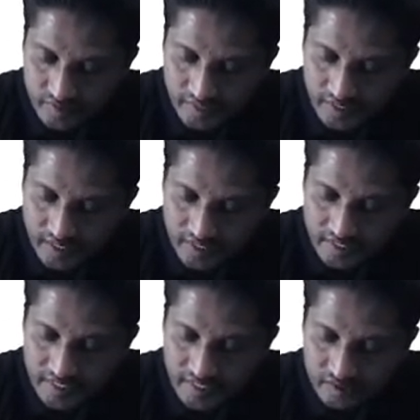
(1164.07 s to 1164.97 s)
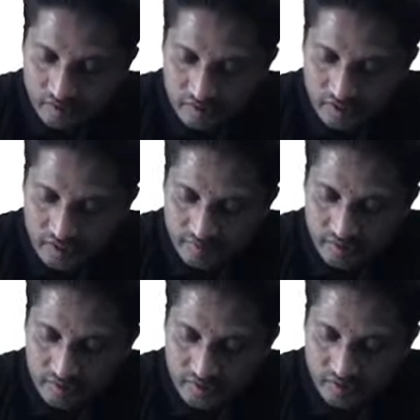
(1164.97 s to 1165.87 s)
area digging is also
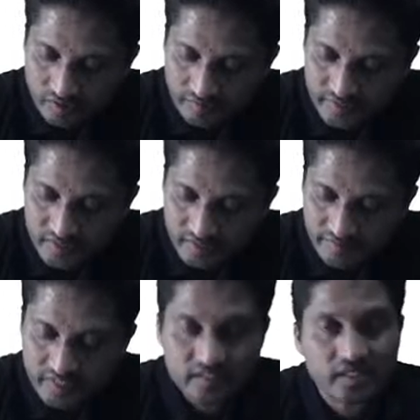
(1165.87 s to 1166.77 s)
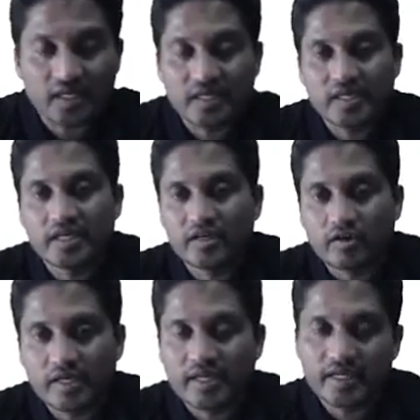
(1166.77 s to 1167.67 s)
equal to 0. Obviously, when he started, he did
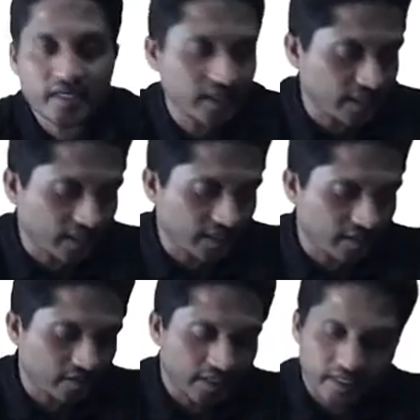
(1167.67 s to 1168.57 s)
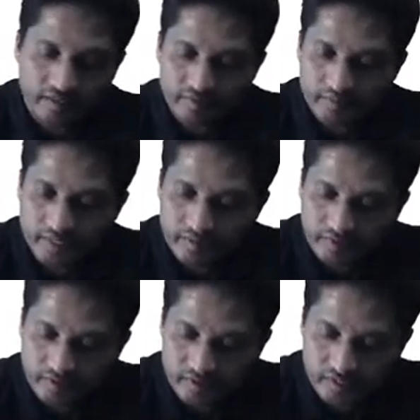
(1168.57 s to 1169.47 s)
not dig any area. Area will be
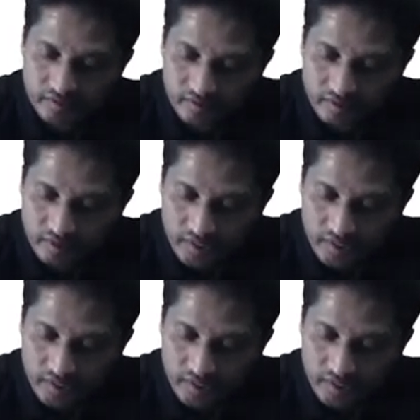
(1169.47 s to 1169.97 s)
equal to 0.